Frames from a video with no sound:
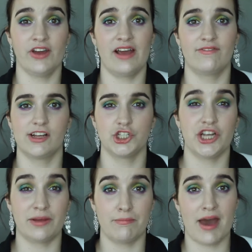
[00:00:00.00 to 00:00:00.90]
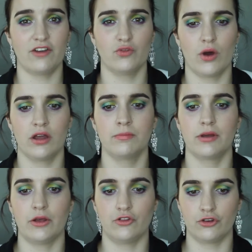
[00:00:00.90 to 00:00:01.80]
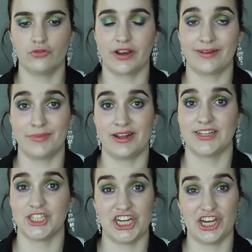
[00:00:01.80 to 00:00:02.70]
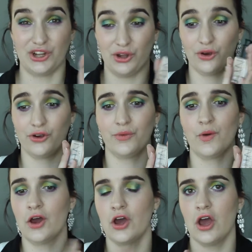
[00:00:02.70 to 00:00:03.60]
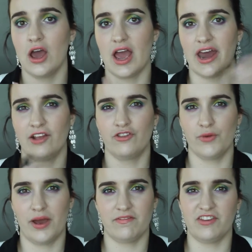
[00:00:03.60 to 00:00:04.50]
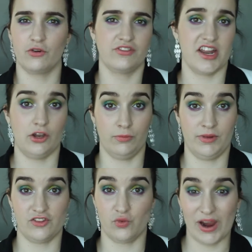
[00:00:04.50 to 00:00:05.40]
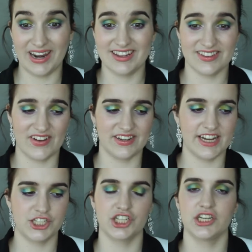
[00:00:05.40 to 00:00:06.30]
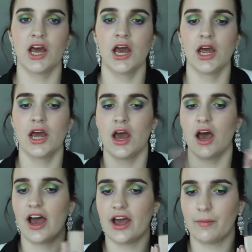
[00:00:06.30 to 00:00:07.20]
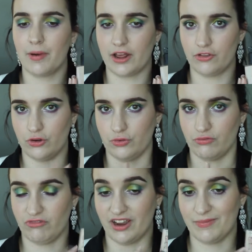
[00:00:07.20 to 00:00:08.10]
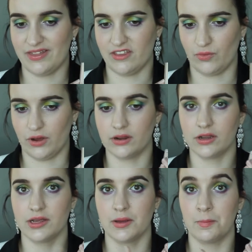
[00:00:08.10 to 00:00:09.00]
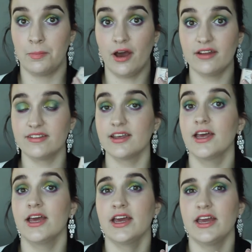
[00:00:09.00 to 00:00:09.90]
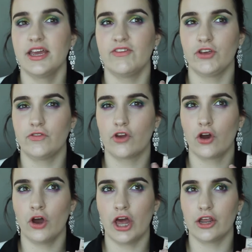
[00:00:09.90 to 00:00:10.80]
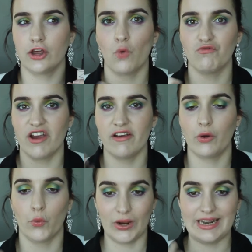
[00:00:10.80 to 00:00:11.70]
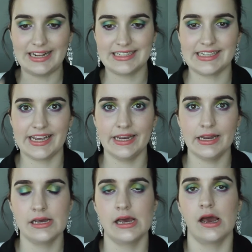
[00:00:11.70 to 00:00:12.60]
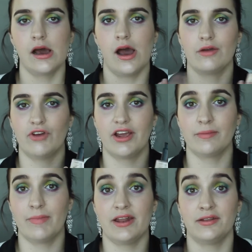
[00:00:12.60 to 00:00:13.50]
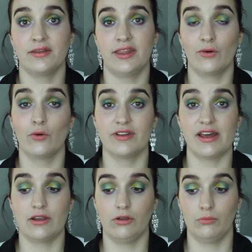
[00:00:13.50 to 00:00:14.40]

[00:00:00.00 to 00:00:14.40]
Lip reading: have the sheer matte one, but I do recommend the sheer glow. And I do have the All Day Luminous Weightless foundation, but I do recommend this one. But if you've got very oily skin, I recommend the All Day